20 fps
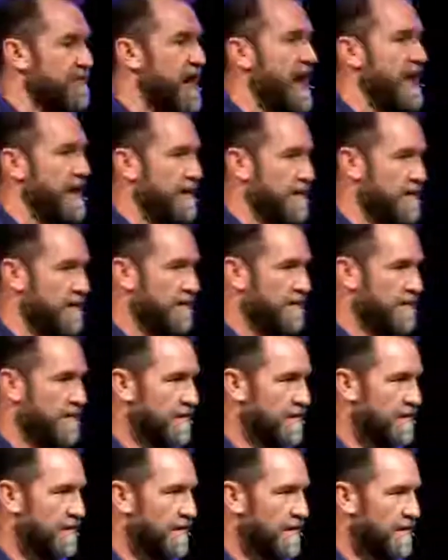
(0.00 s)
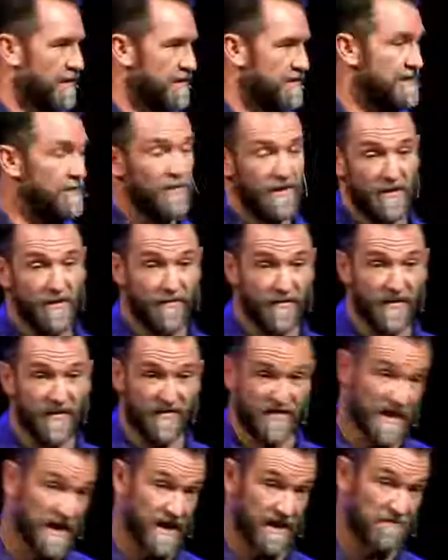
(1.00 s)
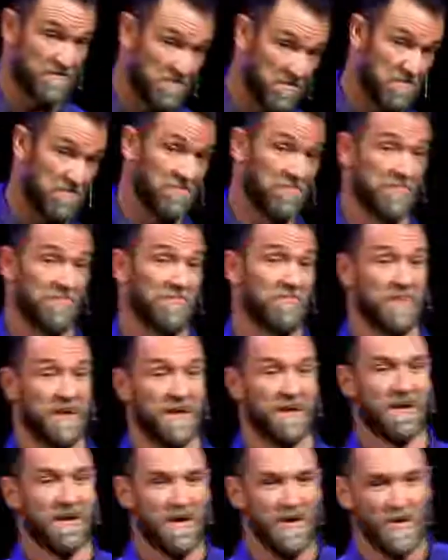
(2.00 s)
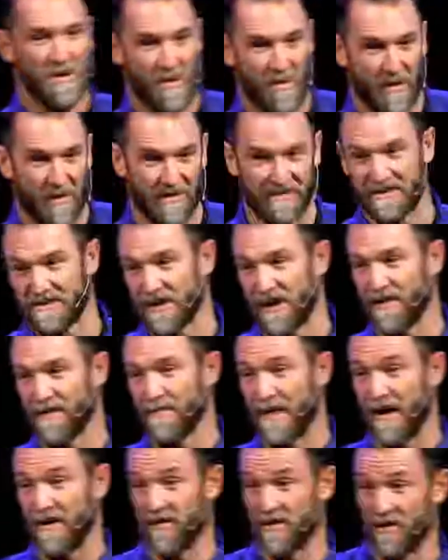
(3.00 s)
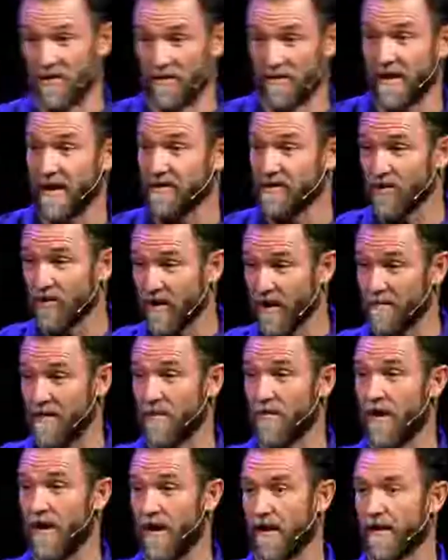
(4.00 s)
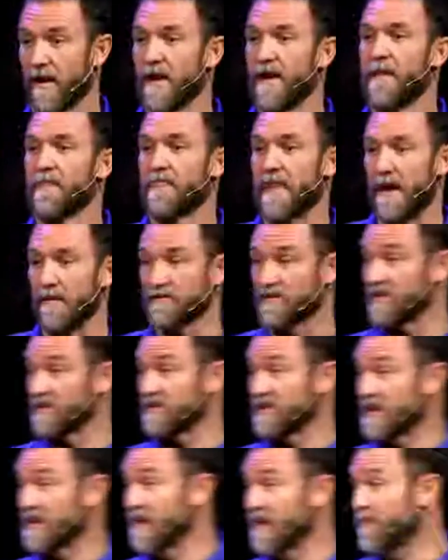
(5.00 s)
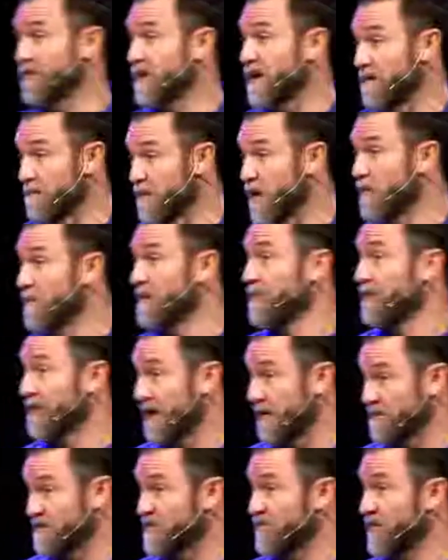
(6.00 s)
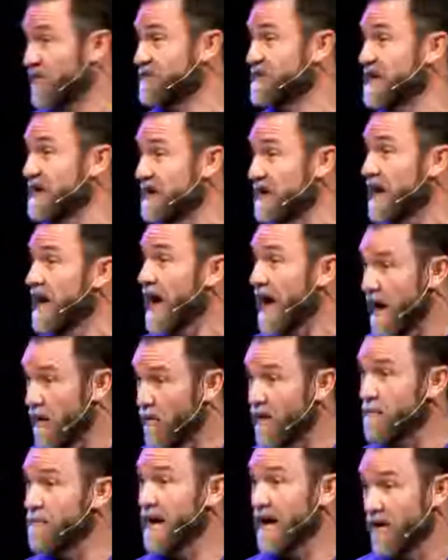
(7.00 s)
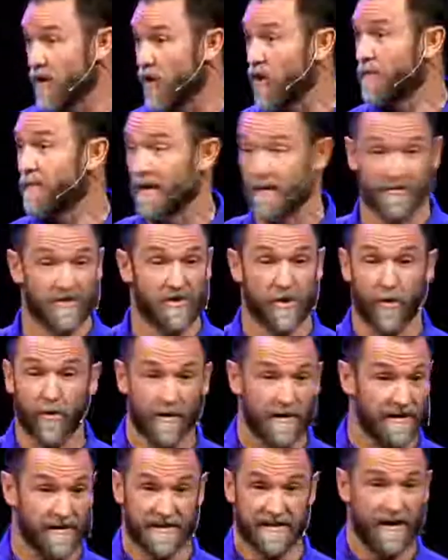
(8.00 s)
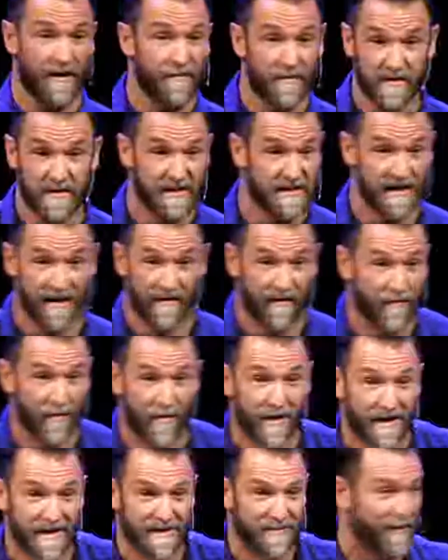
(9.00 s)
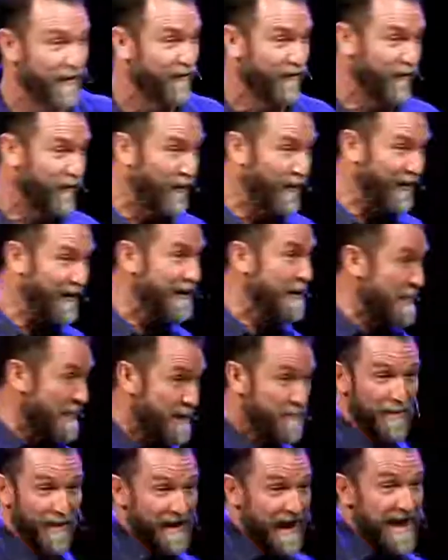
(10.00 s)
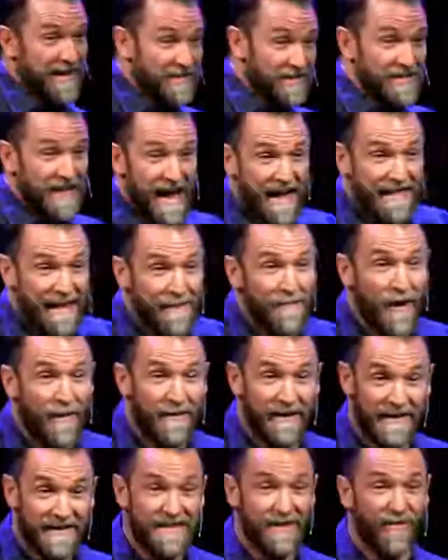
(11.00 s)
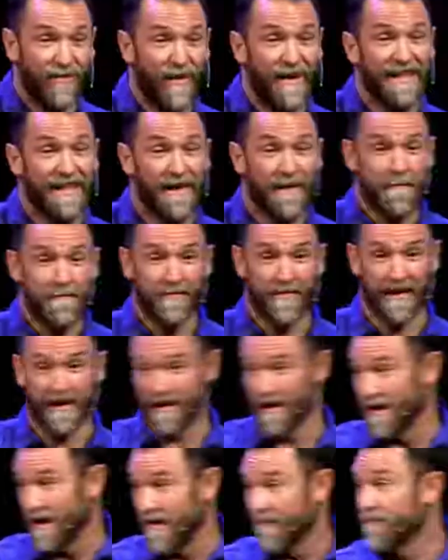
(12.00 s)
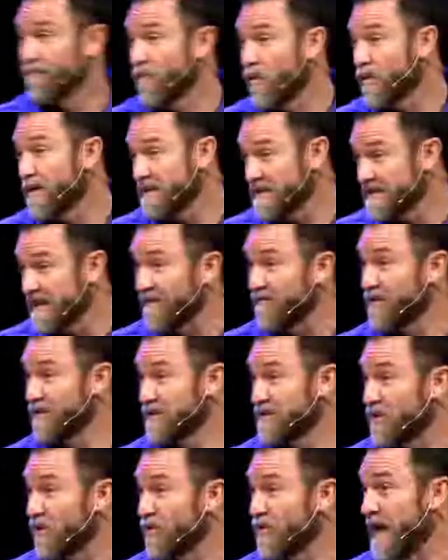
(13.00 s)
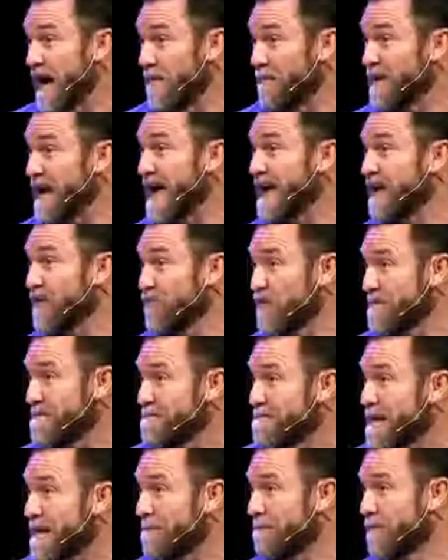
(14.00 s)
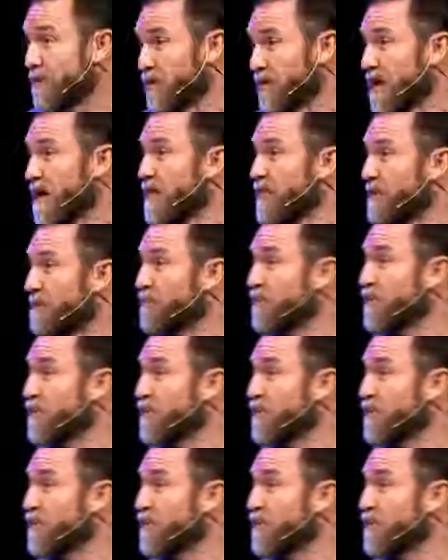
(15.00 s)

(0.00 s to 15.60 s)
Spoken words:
of God. See, when you're 15, your world is all about you. Now, don't get me wrong. That was a significant moment when I was 15. I went back home and I was totally as selfish as I ever was before. But I just had that moment. Isn't it funny that I'm 47 years old now, but I can remember the